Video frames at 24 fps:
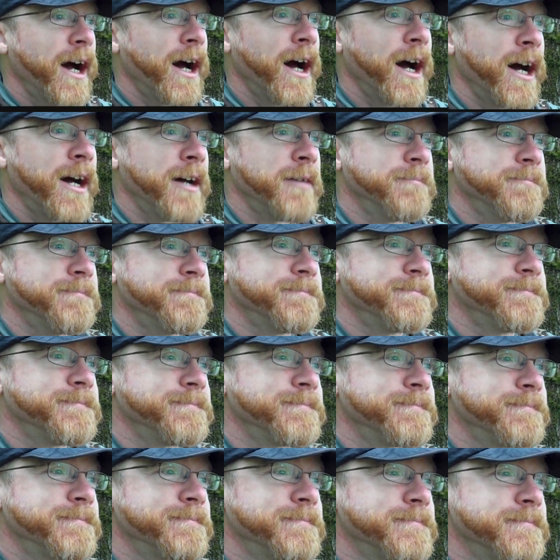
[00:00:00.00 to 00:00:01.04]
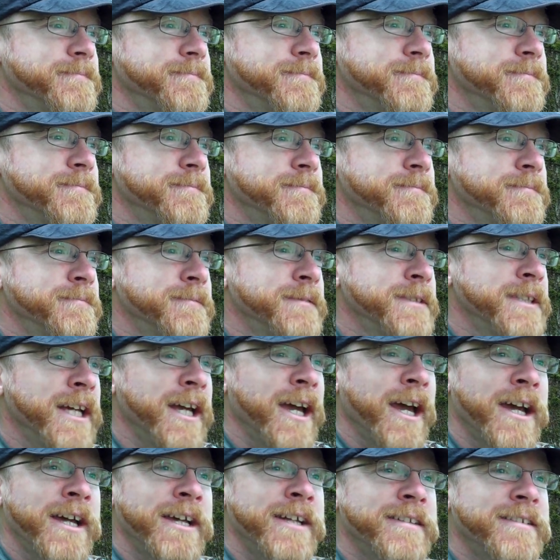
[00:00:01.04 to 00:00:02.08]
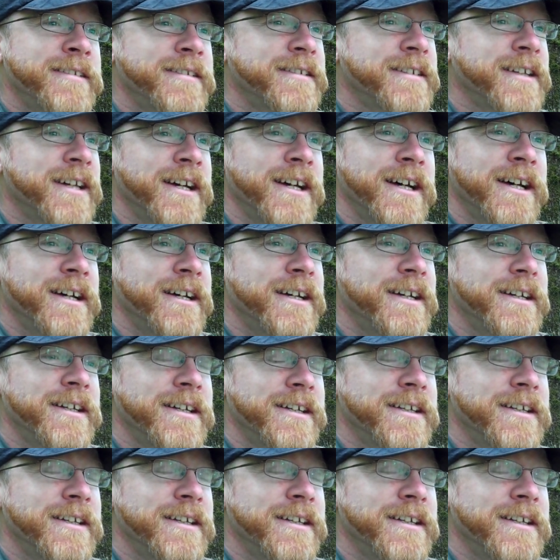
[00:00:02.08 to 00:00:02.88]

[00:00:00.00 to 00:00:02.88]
Um, yeah, it's uh,